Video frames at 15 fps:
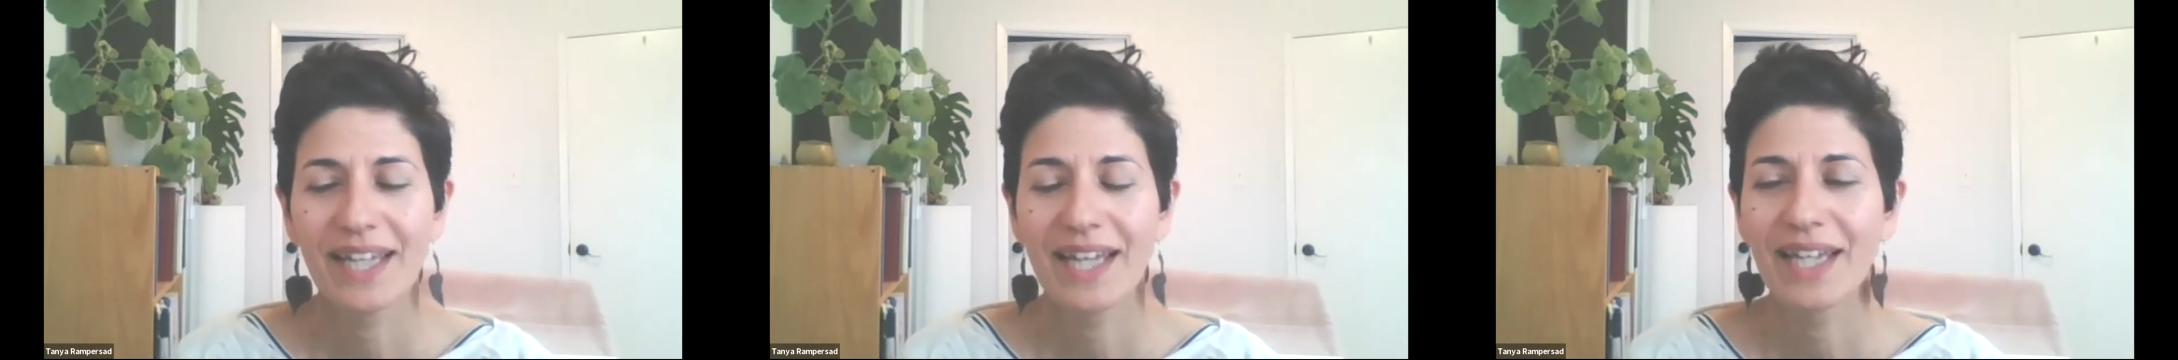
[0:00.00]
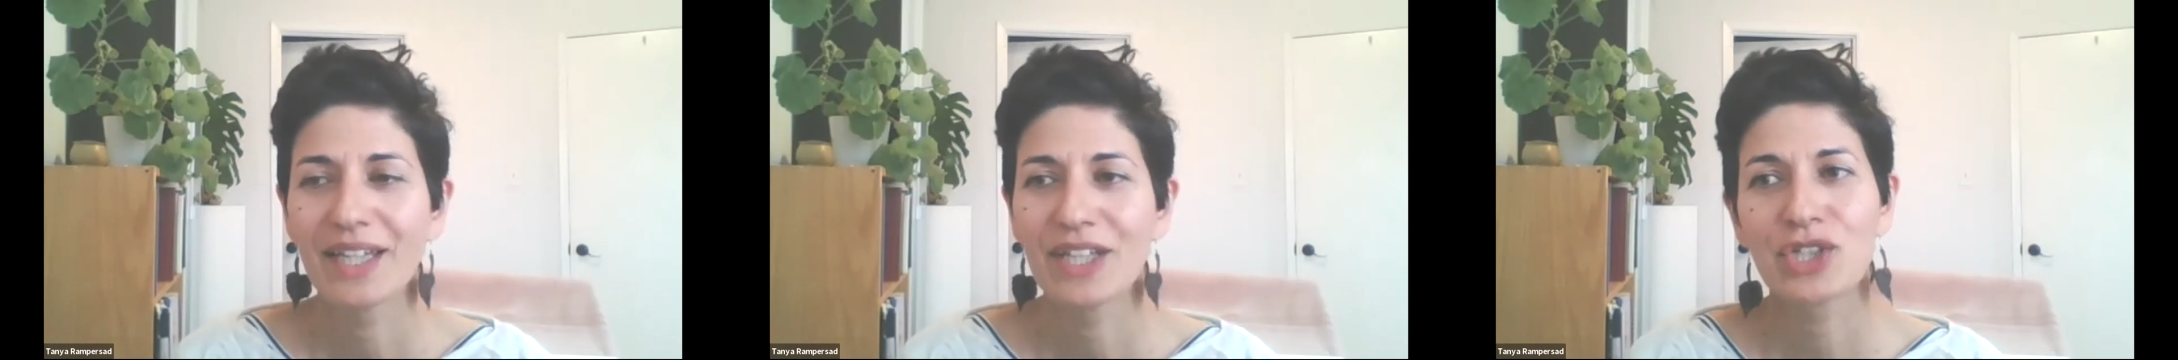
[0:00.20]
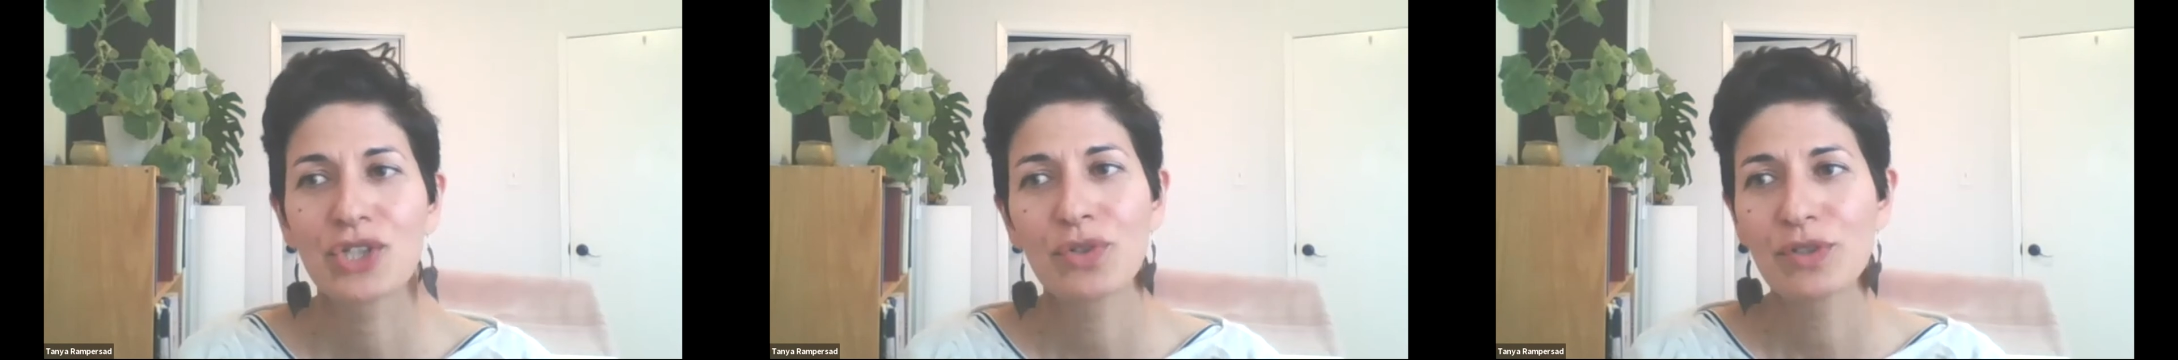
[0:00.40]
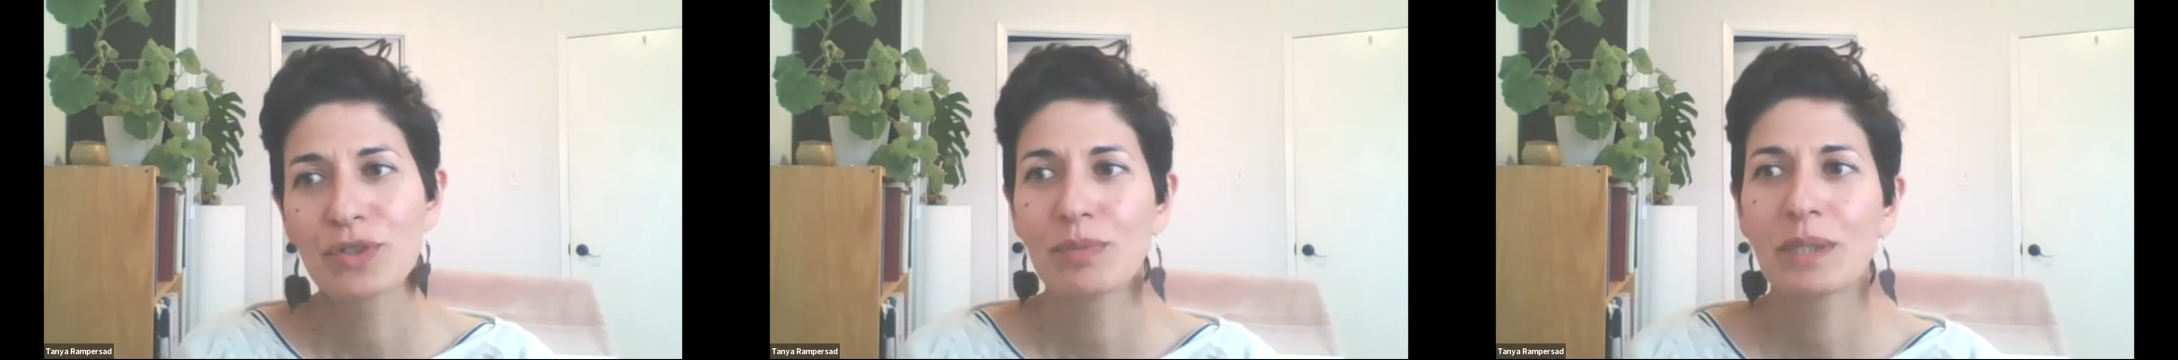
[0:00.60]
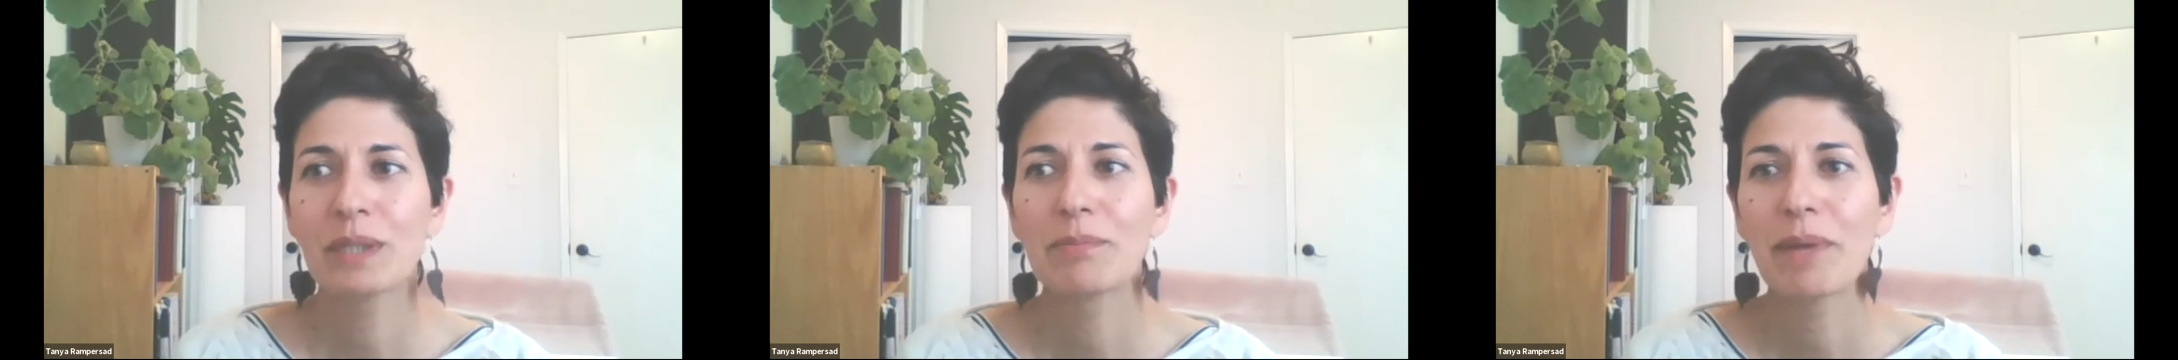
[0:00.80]
and it shows
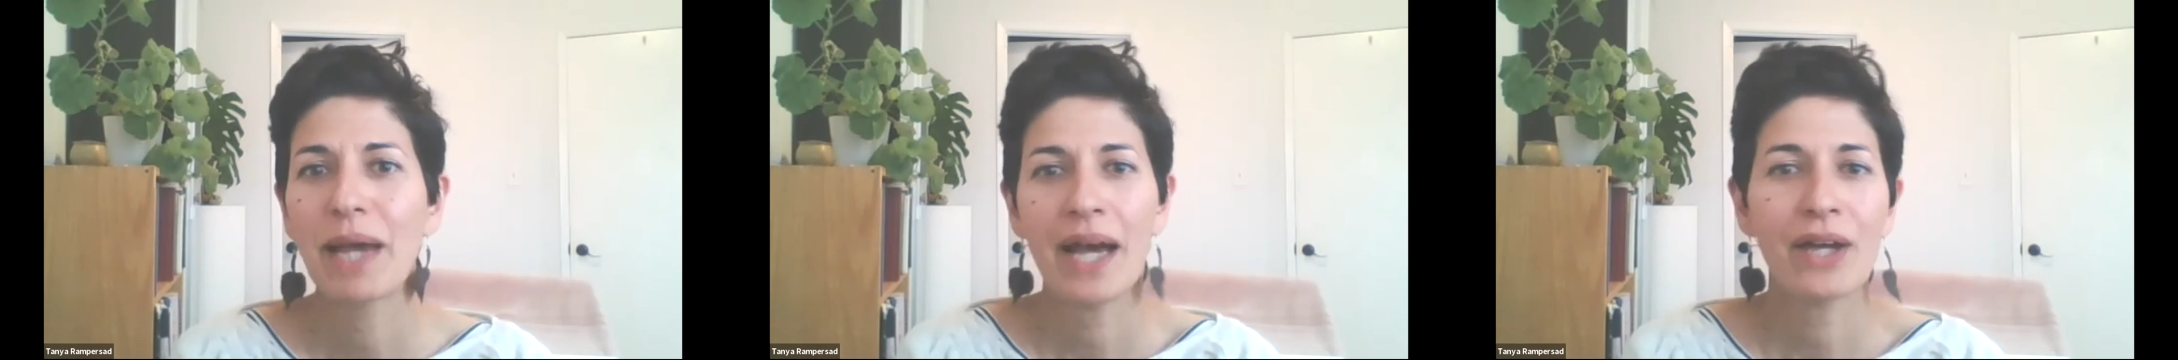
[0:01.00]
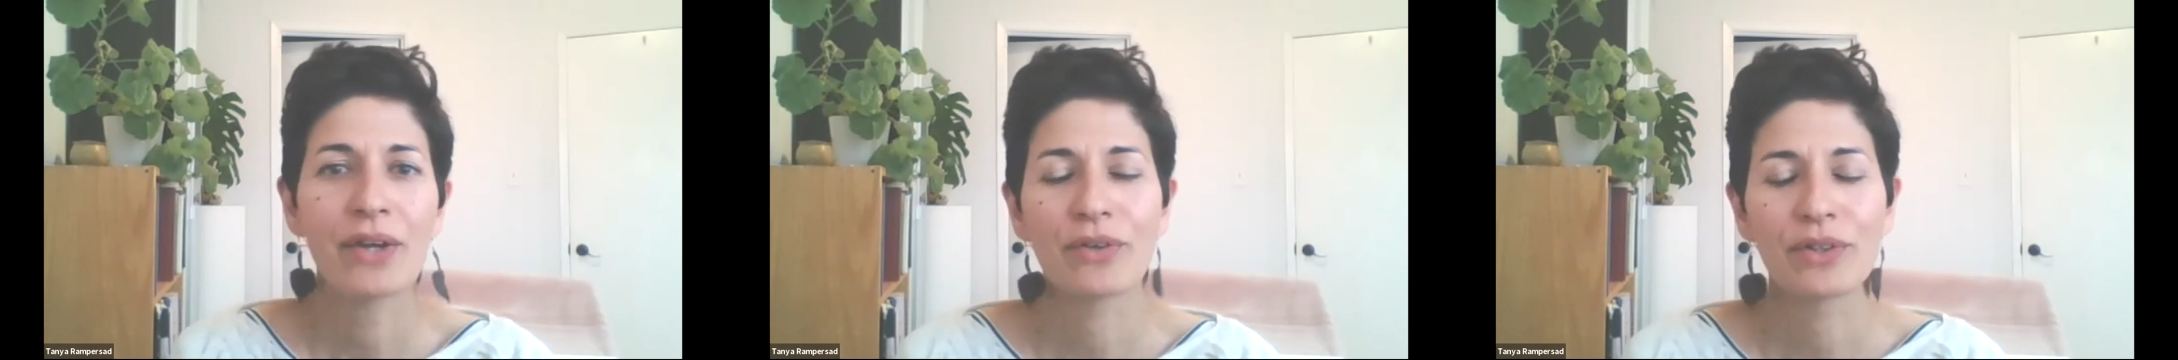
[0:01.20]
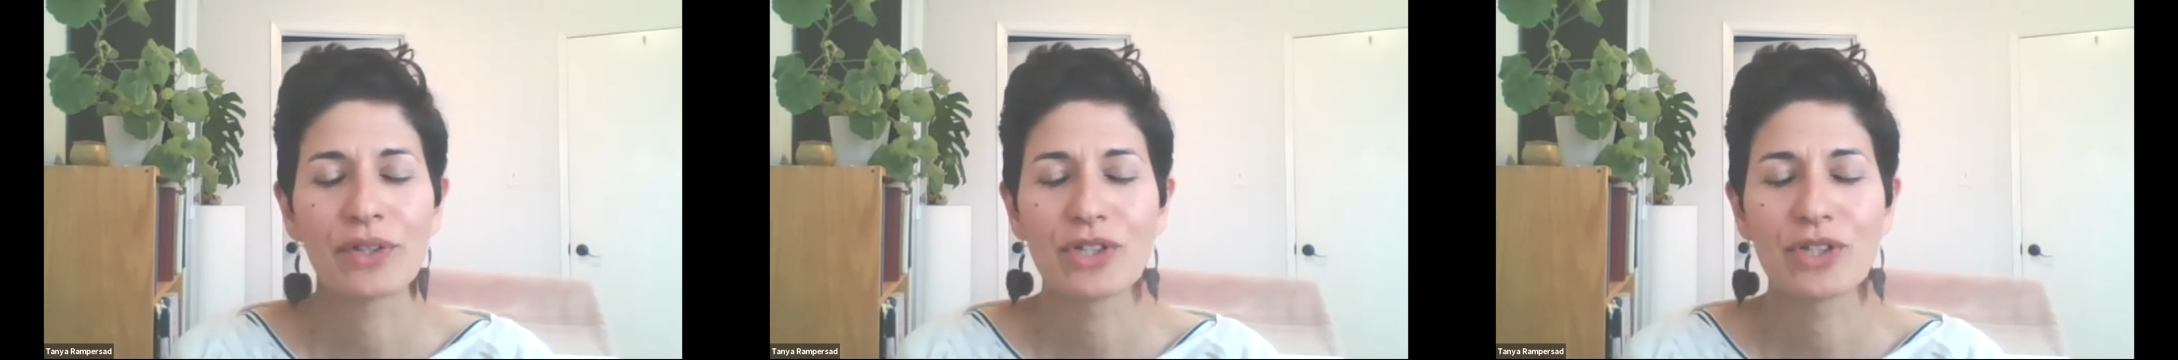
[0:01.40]
me a pattern.